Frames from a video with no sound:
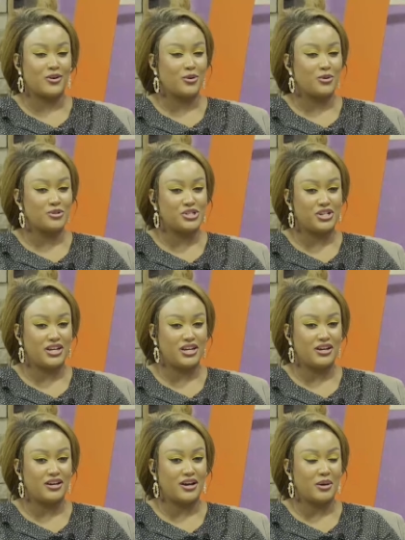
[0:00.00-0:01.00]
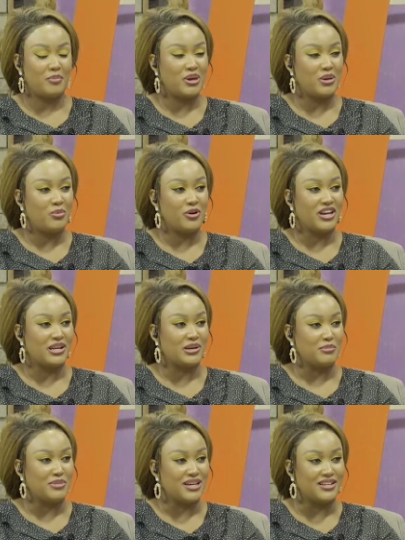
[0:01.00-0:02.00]
OG uh, people
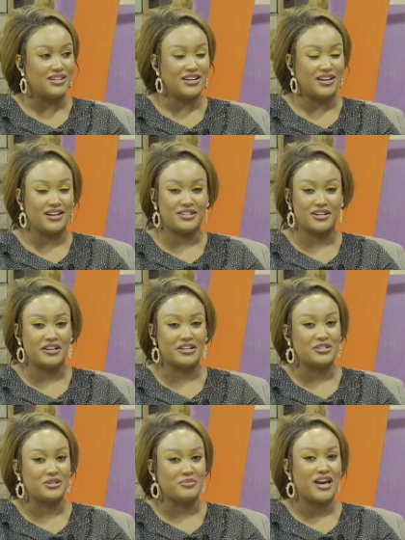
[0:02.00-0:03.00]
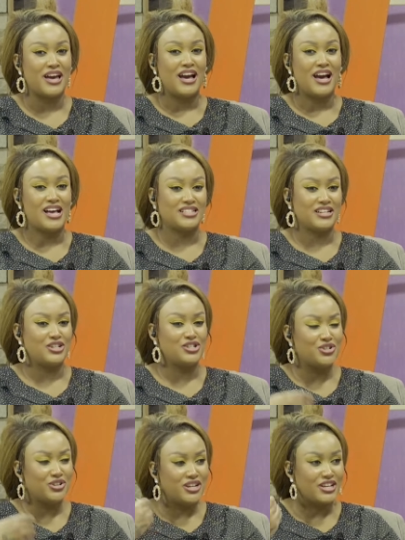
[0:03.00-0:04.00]
in media, and Chiba, as in
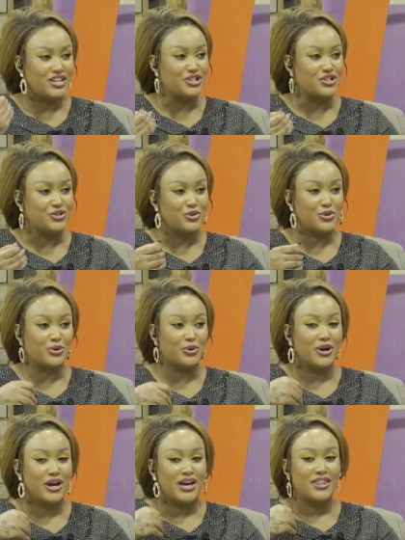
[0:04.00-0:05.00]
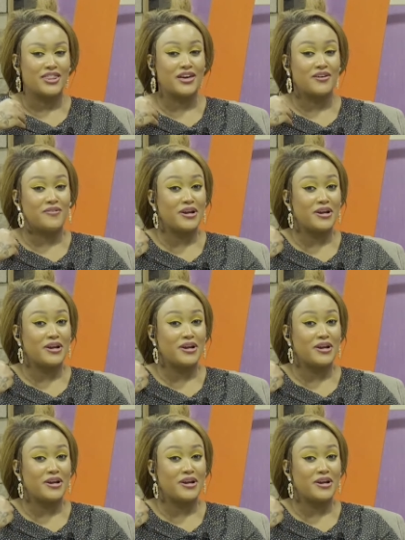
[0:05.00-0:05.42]
Julie Gichuru, they're